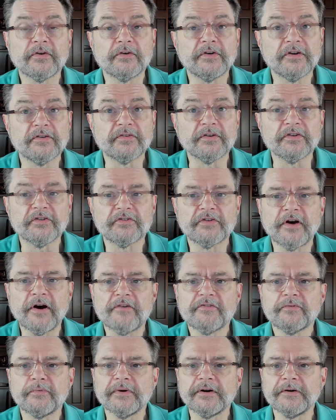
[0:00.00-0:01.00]
different
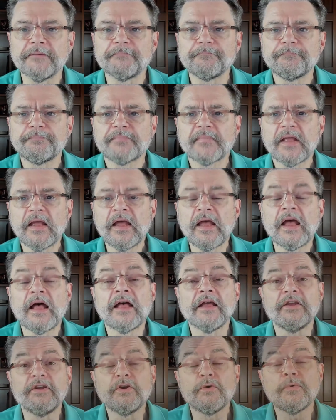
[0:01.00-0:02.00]
software.
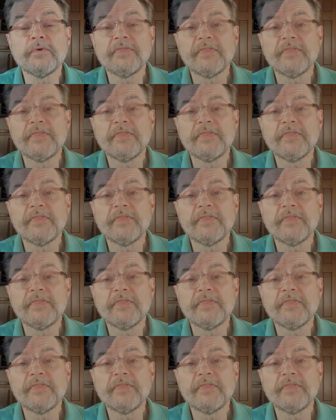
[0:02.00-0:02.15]
You would